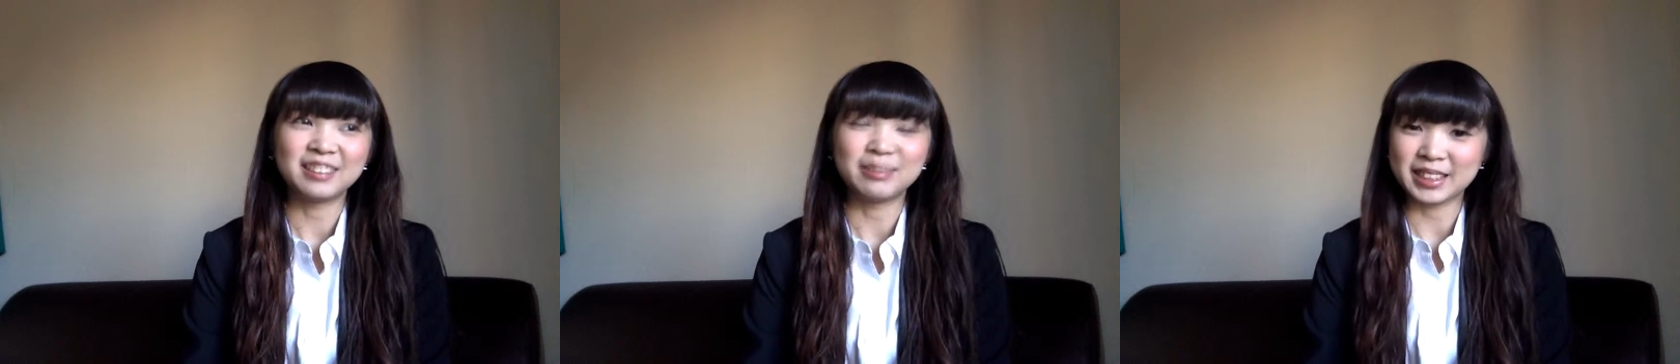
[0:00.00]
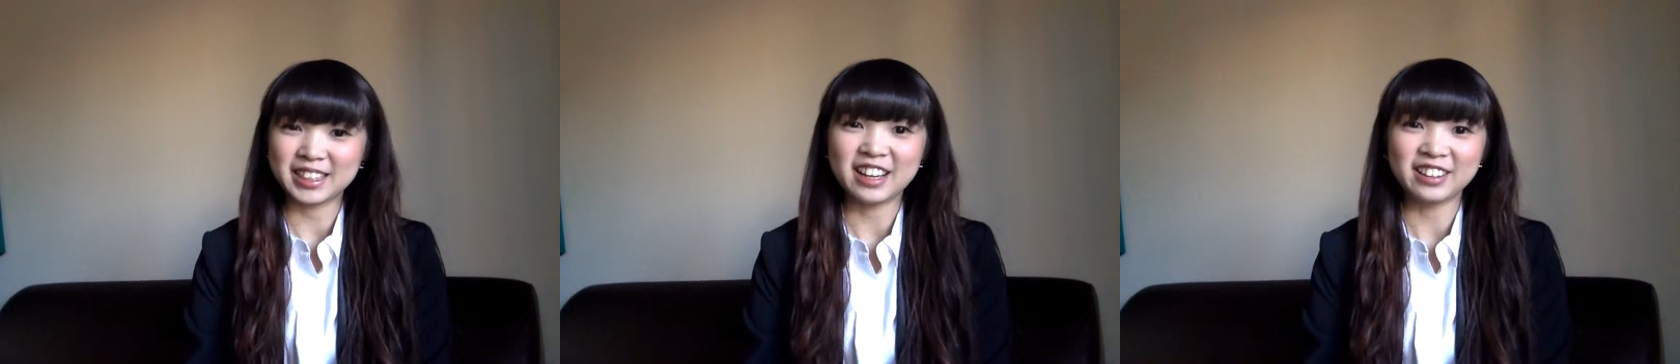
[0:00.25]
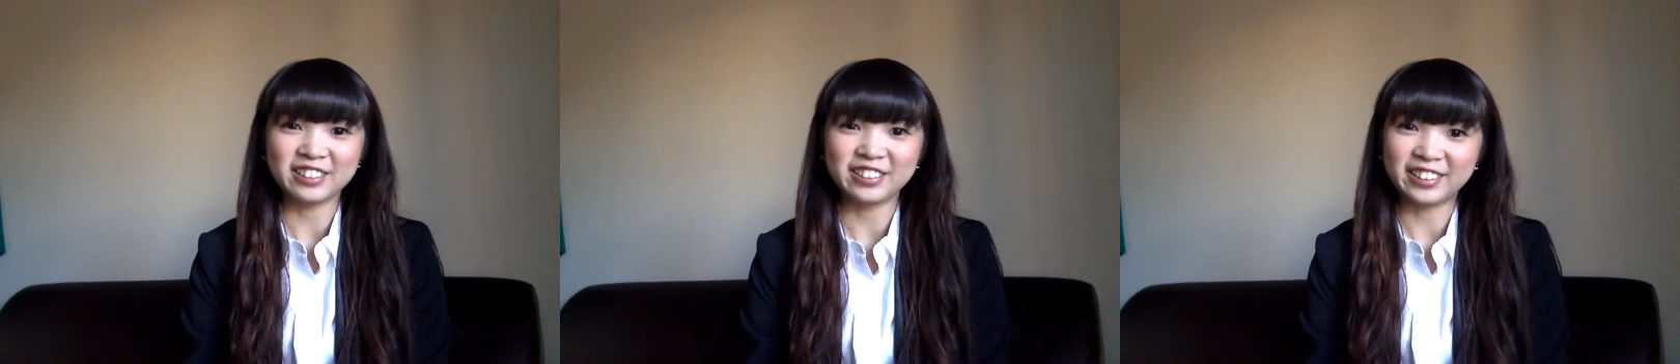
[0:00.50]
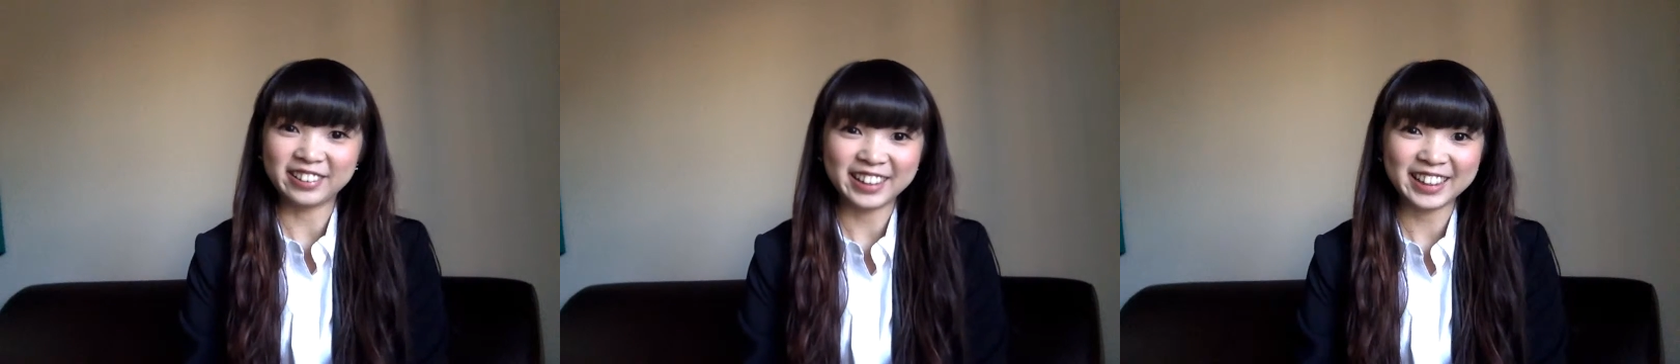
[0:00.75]
McDonald's
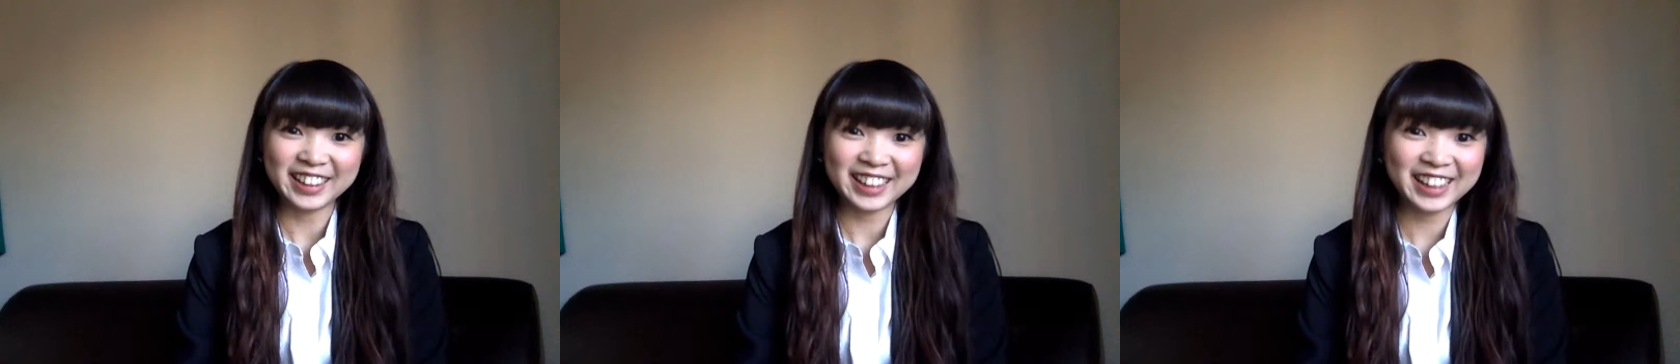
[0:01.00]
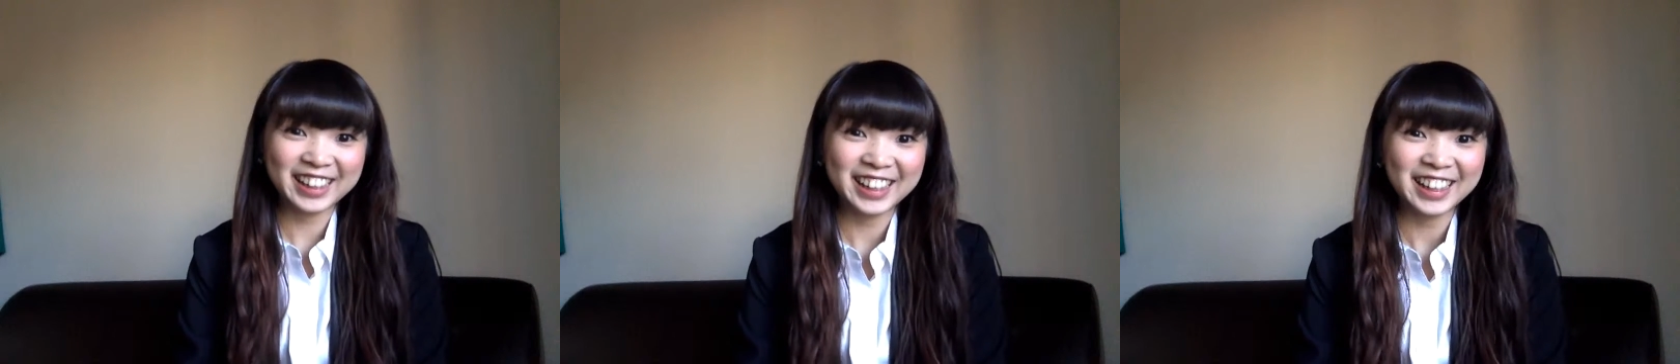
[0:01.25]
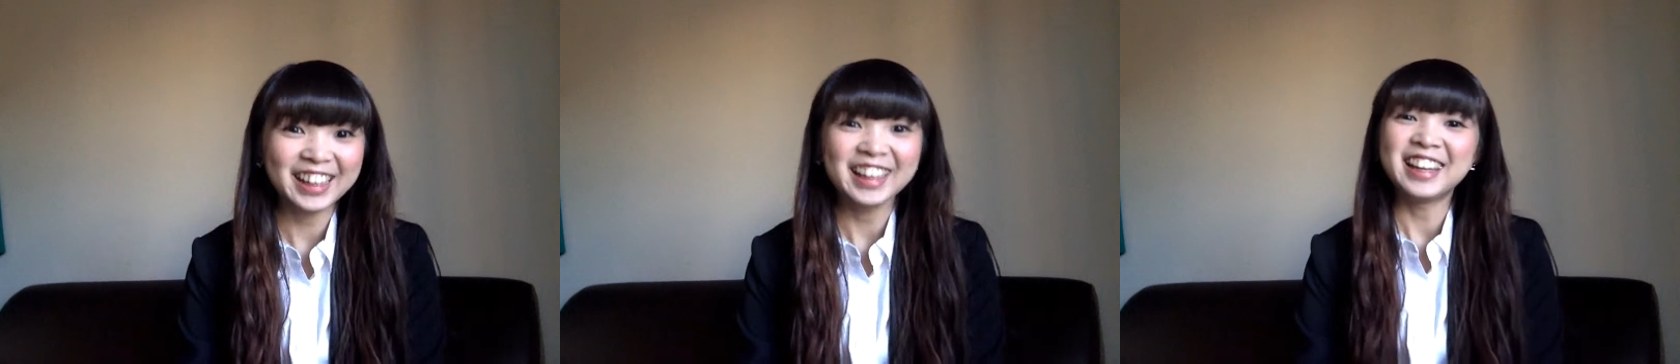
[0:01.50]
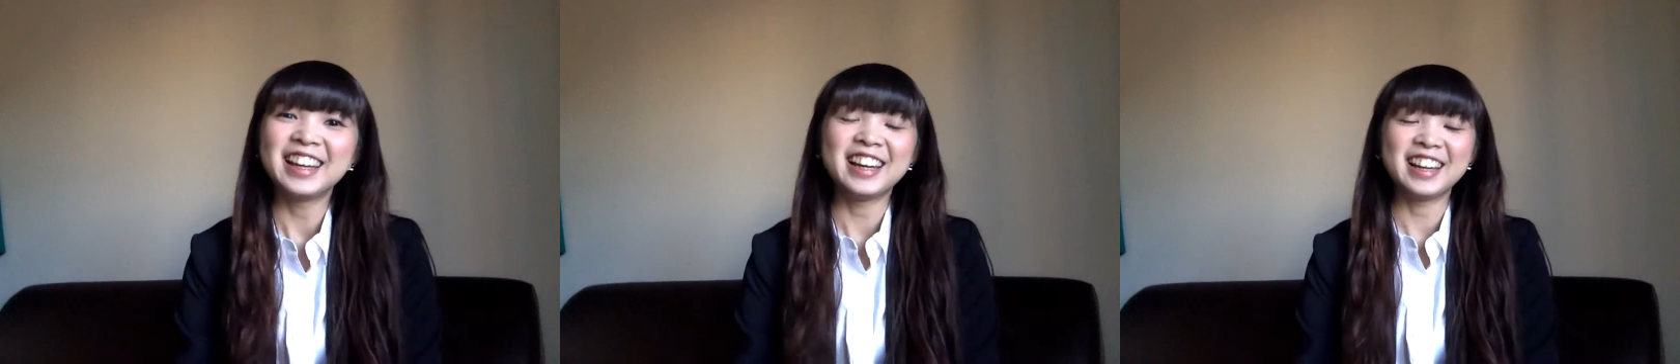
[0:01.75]
already.
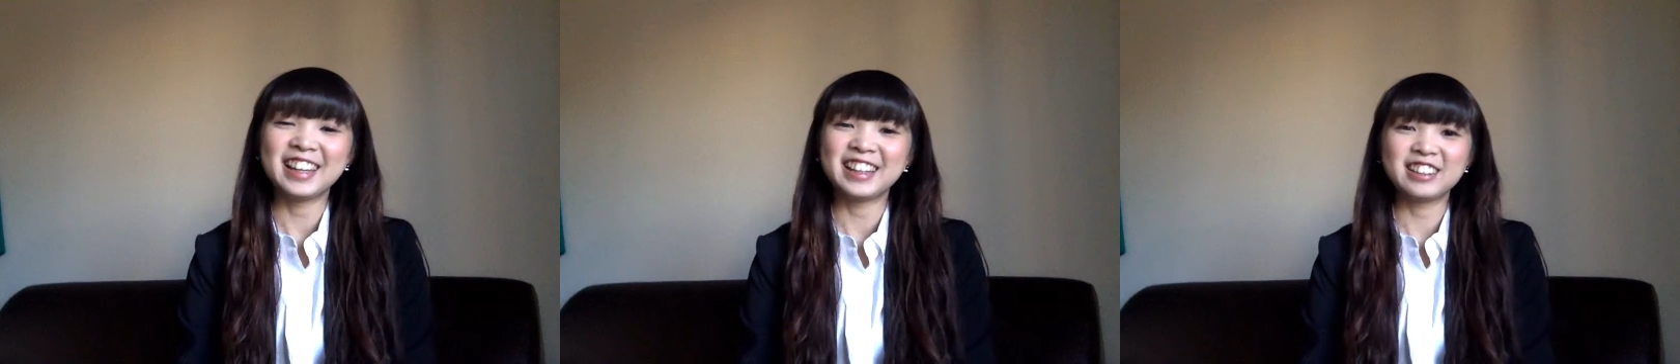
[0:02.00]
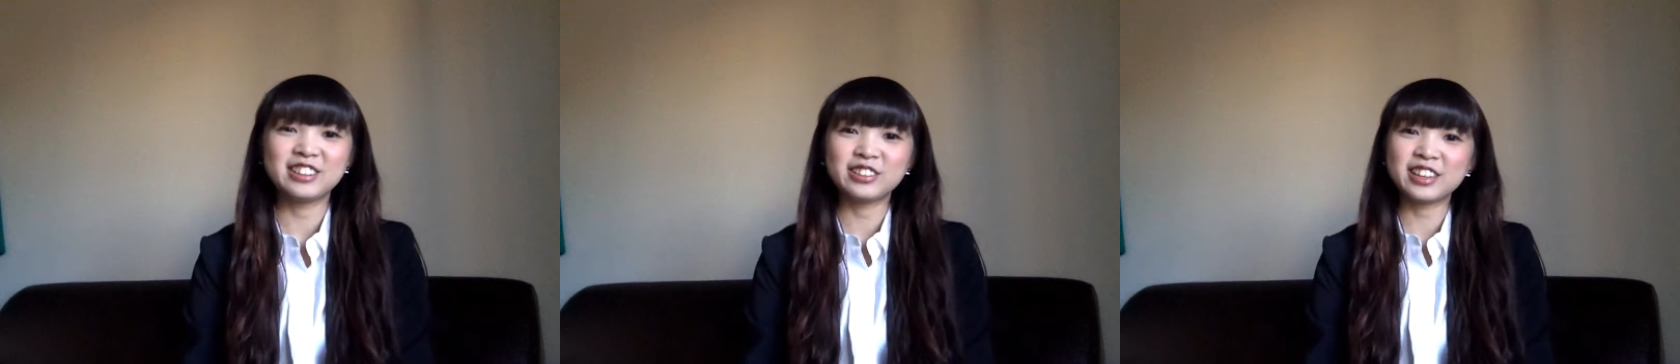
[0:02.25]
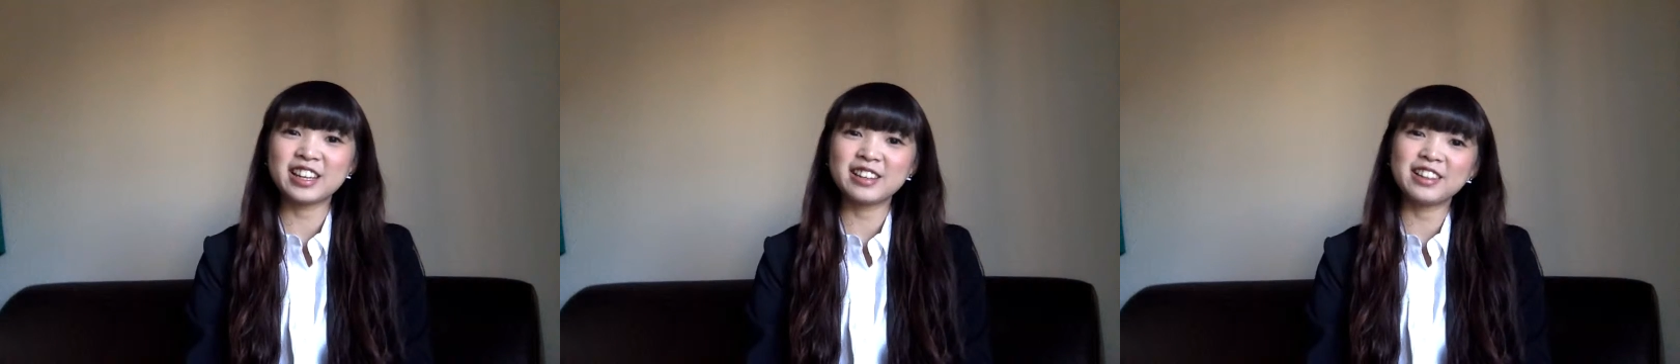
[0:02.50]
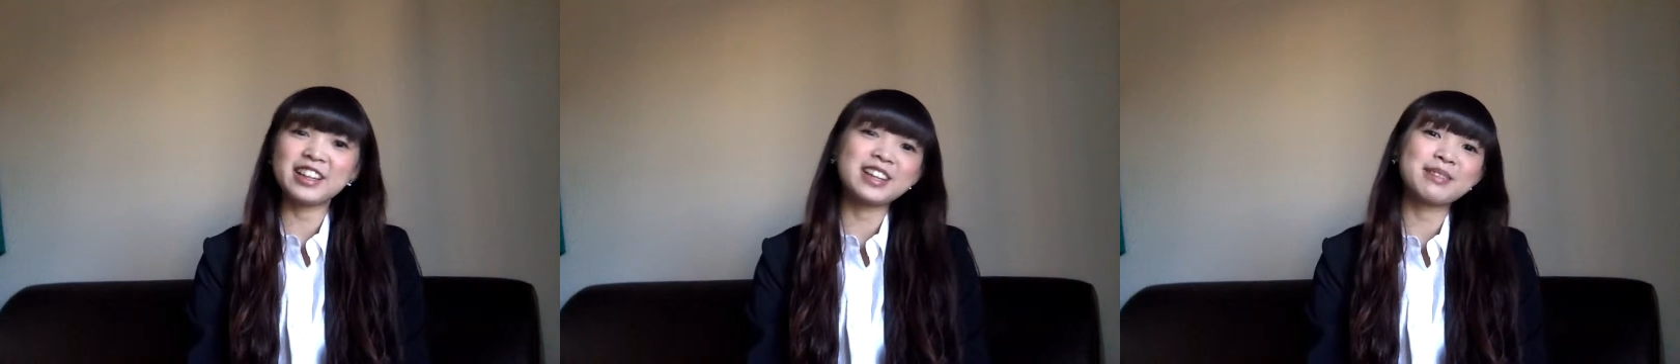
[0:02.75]
And you
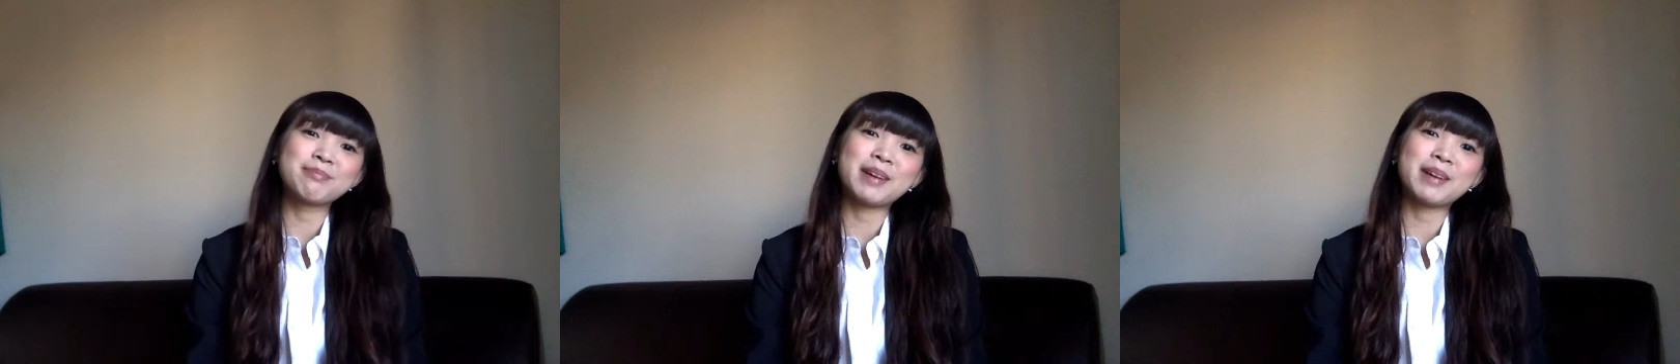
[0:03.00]
can like